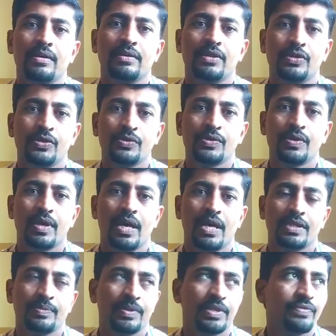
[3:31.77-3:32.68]
These usually
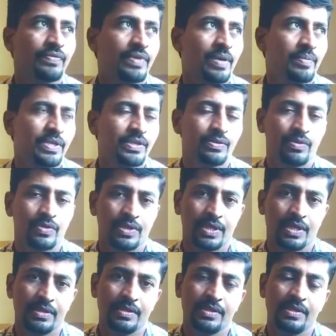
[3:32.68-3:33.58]
ask for the 5 marks
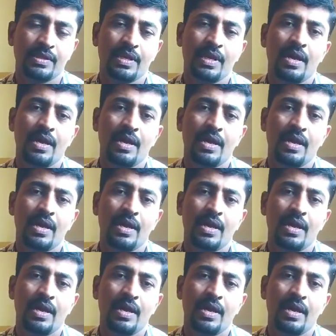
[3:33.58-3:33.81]
questions.